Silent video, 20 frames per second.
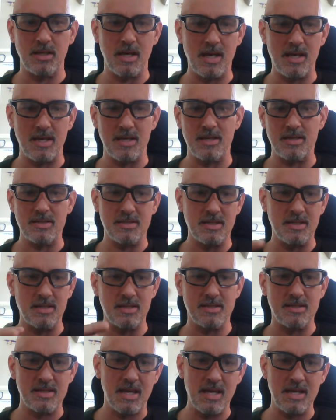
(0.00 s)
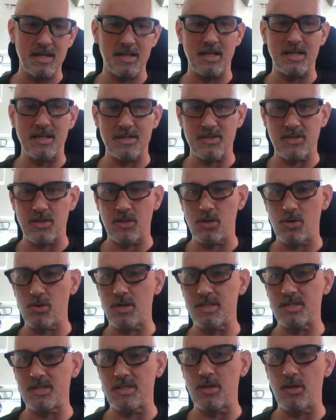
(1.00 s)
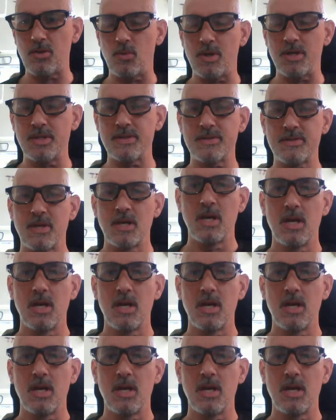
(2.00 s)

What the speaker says: as insane and insecure as the other ones.